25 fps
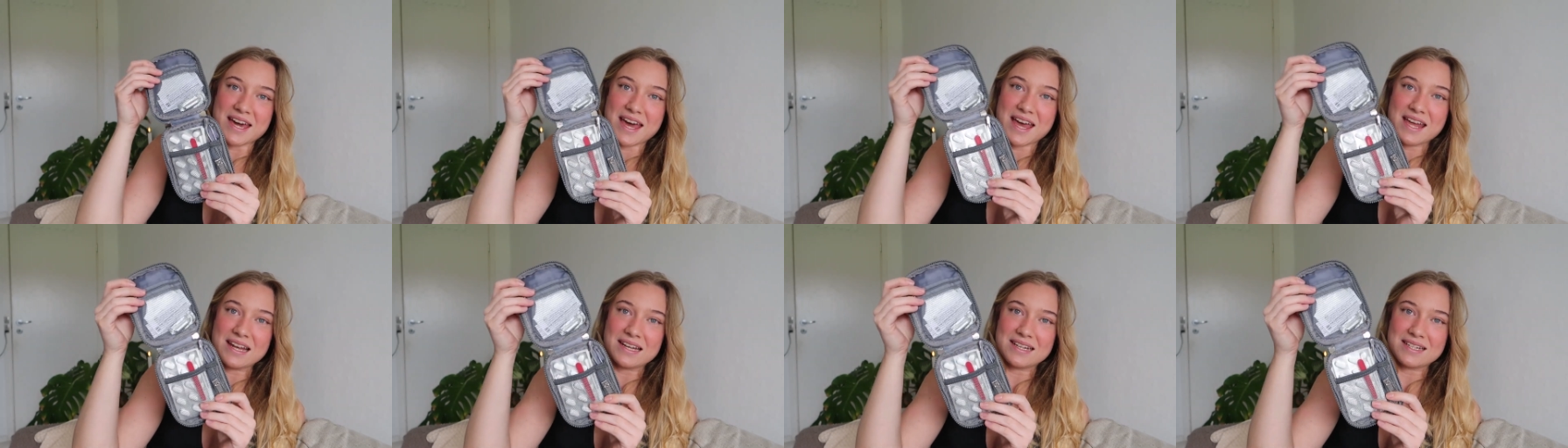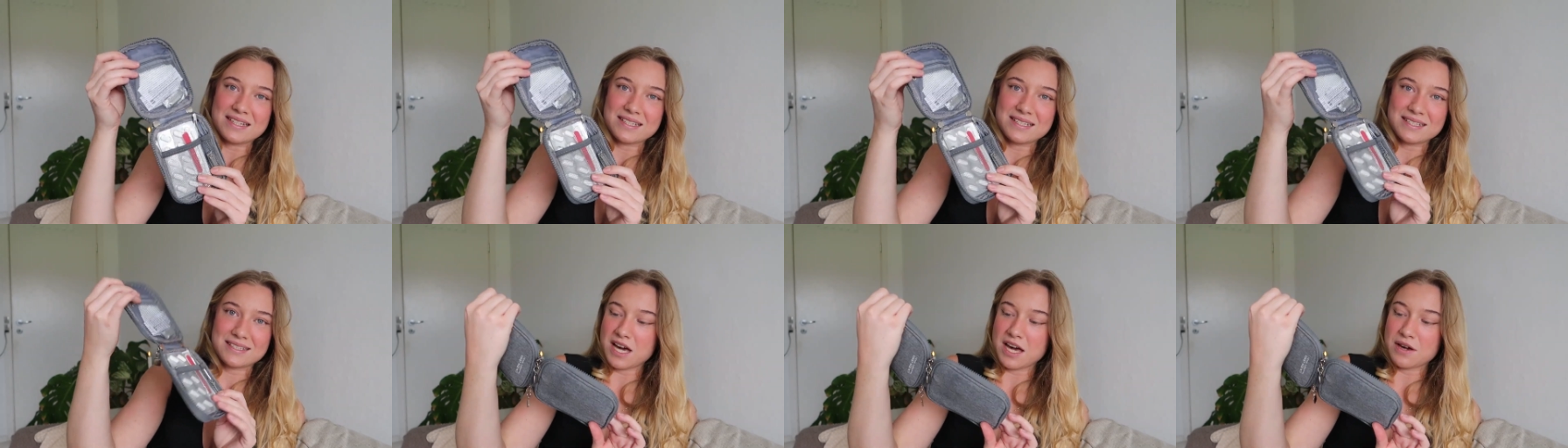
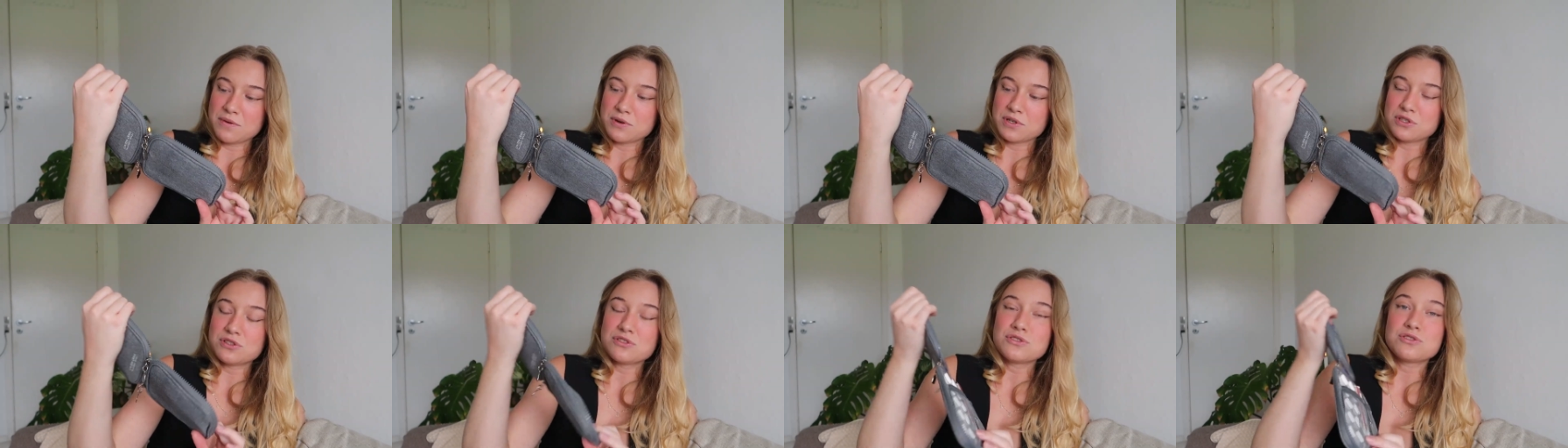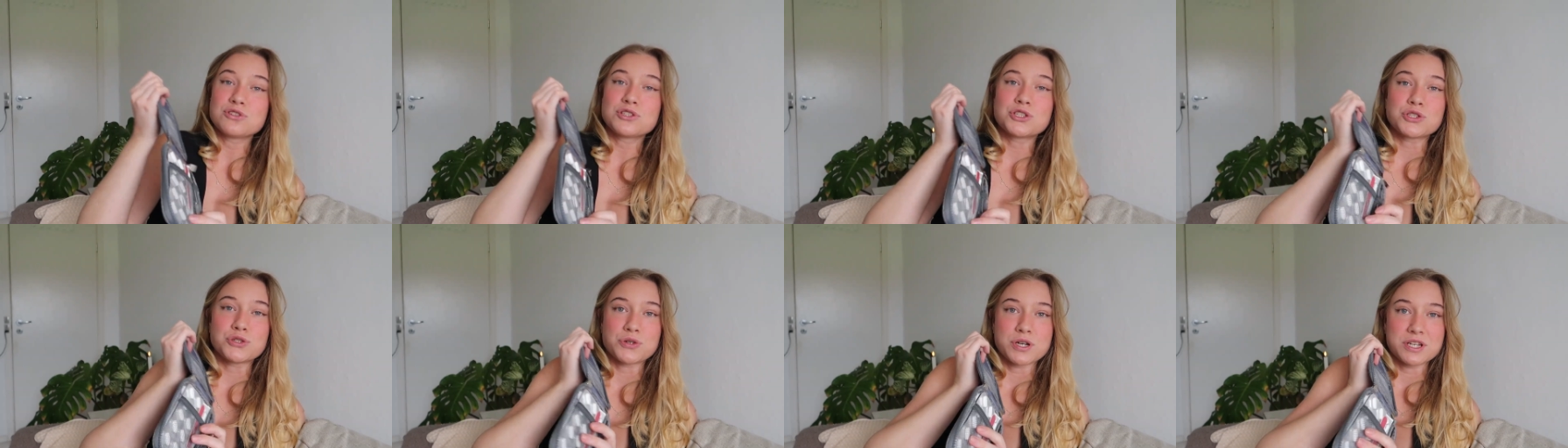and I was
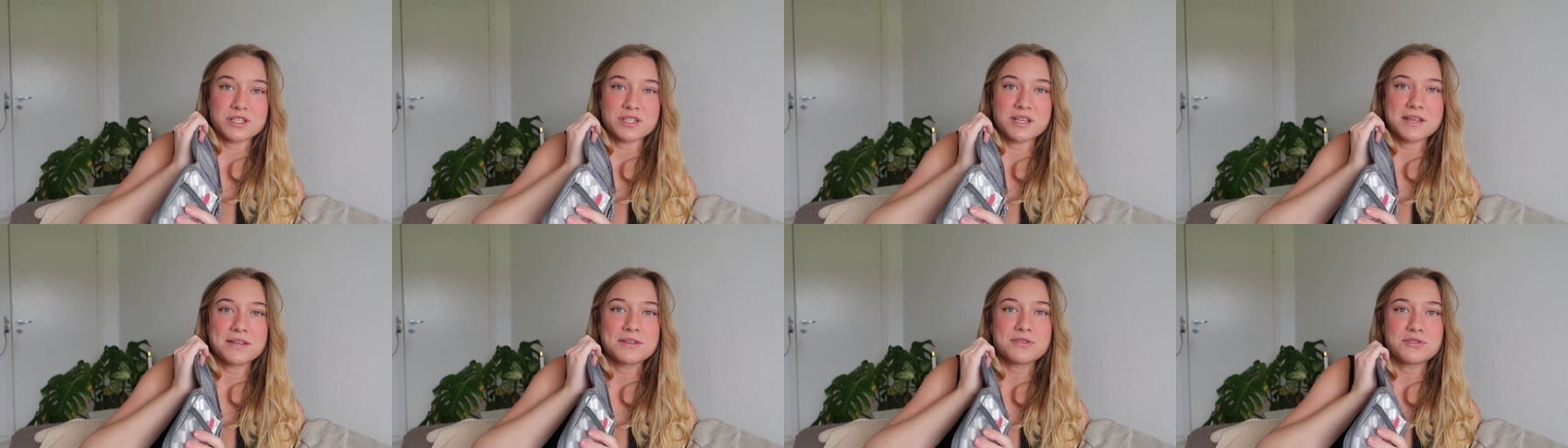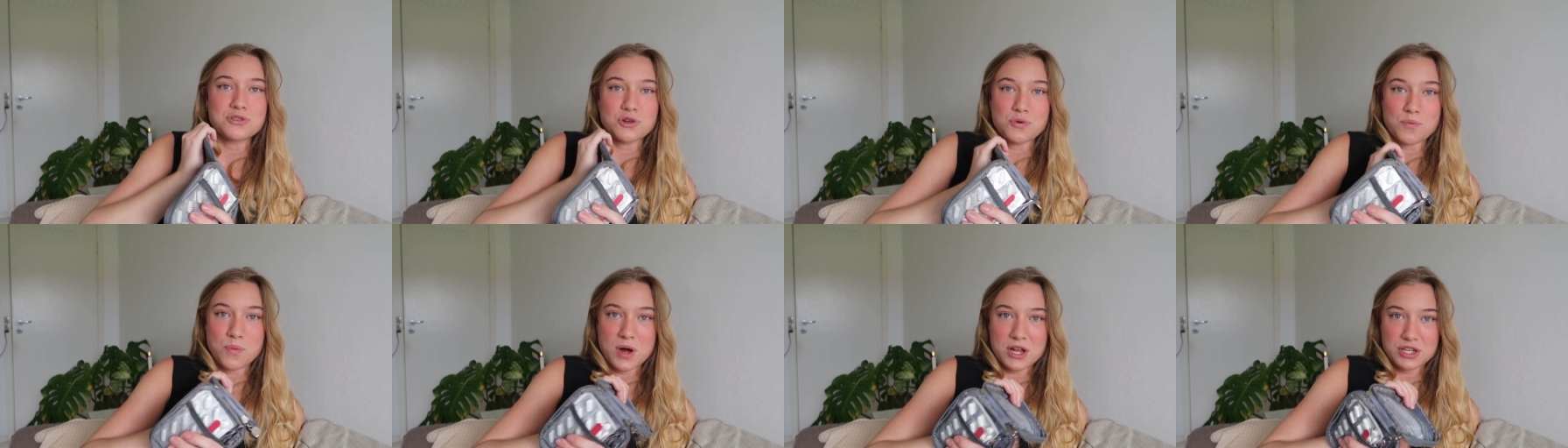stressing
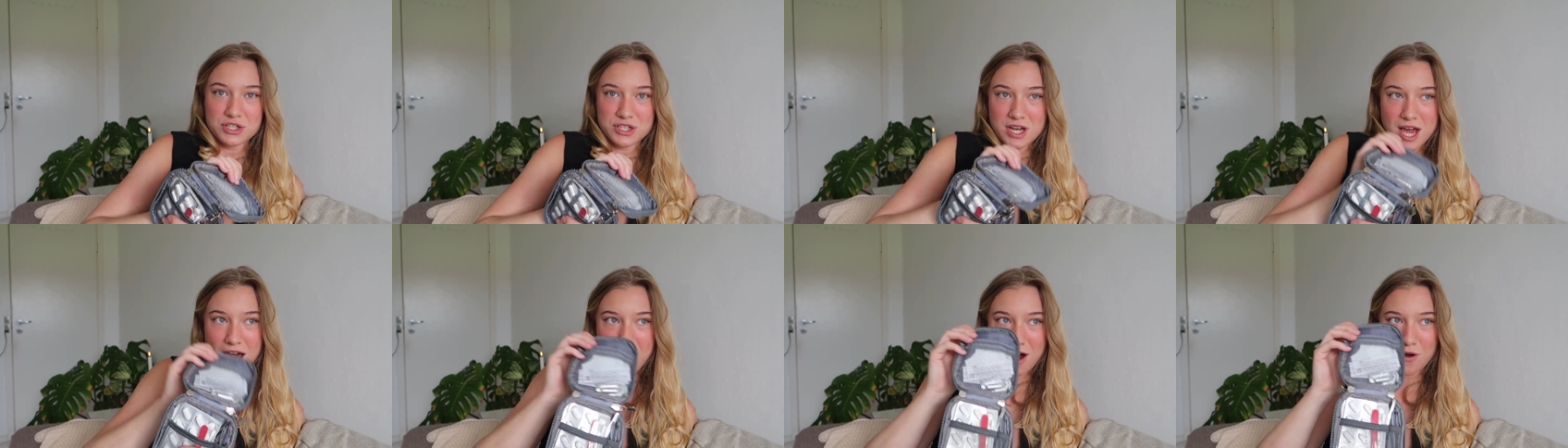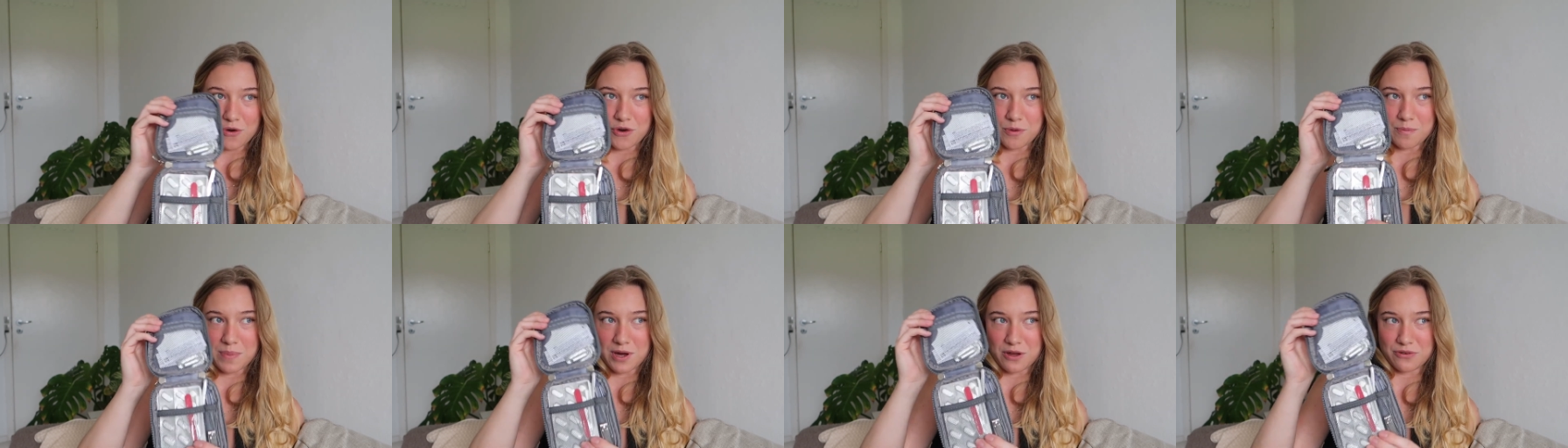so much
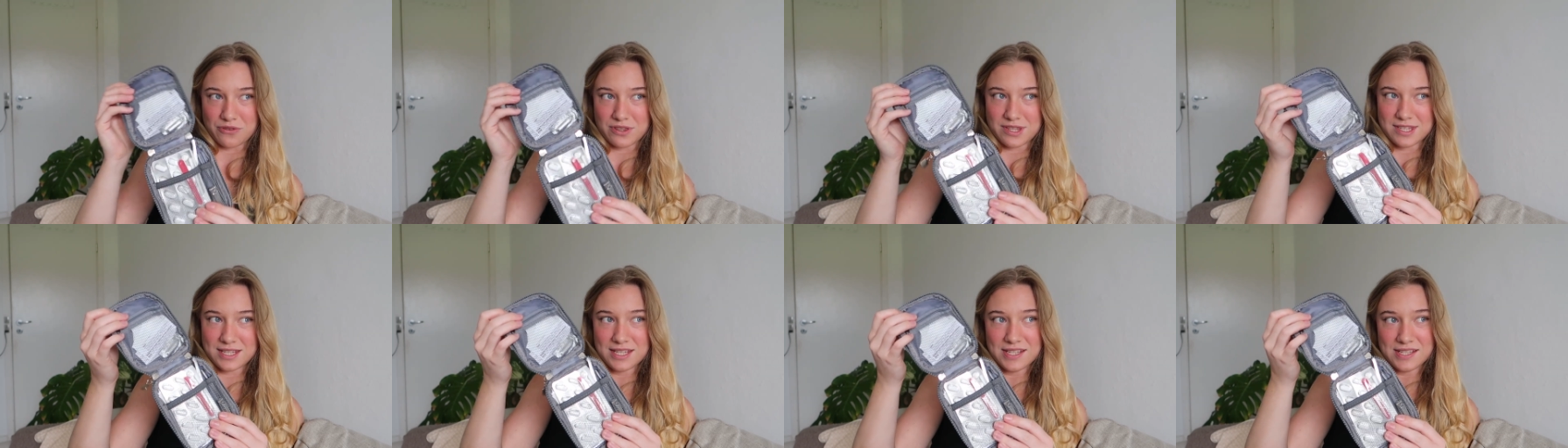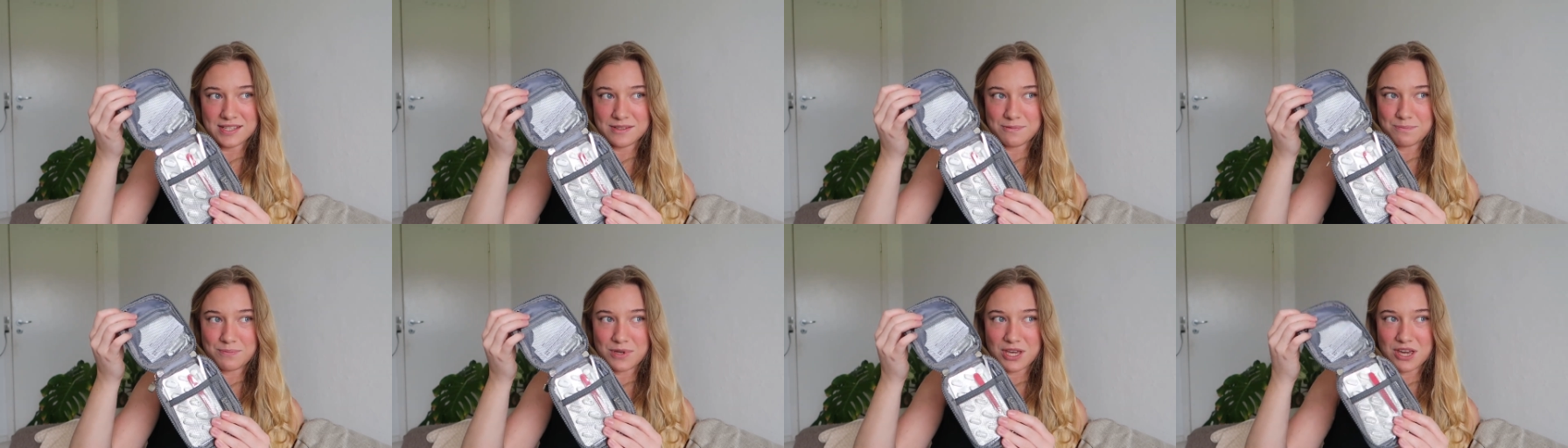out about
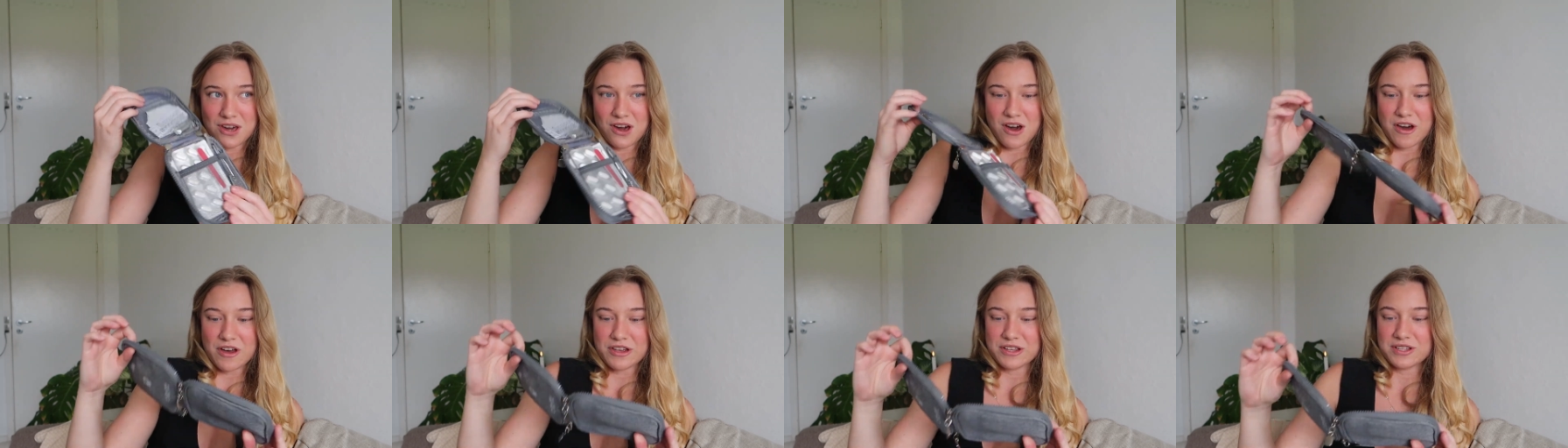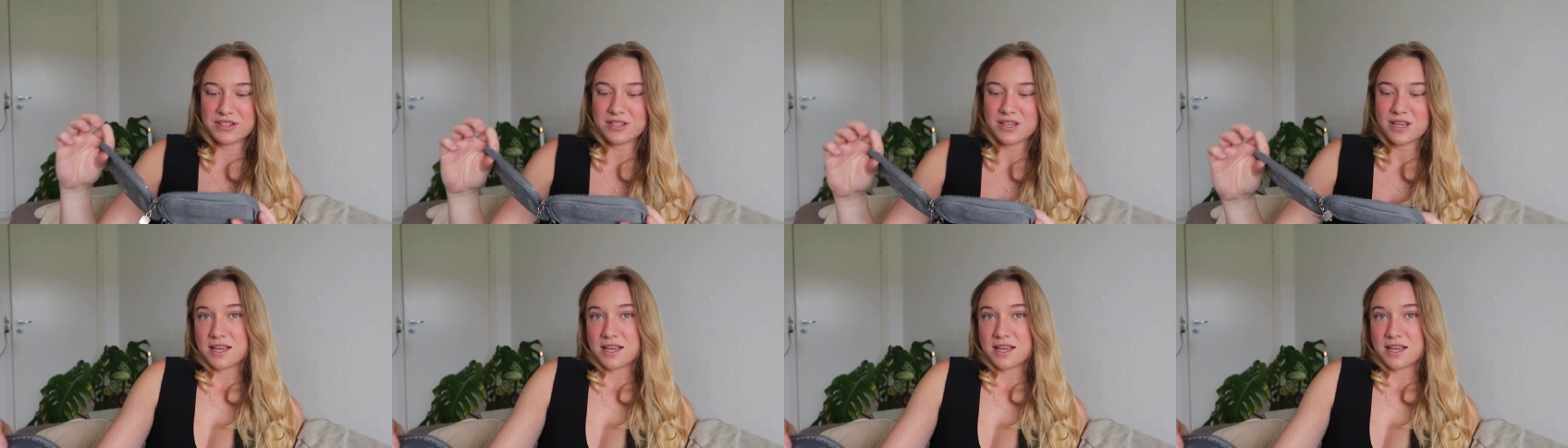this because,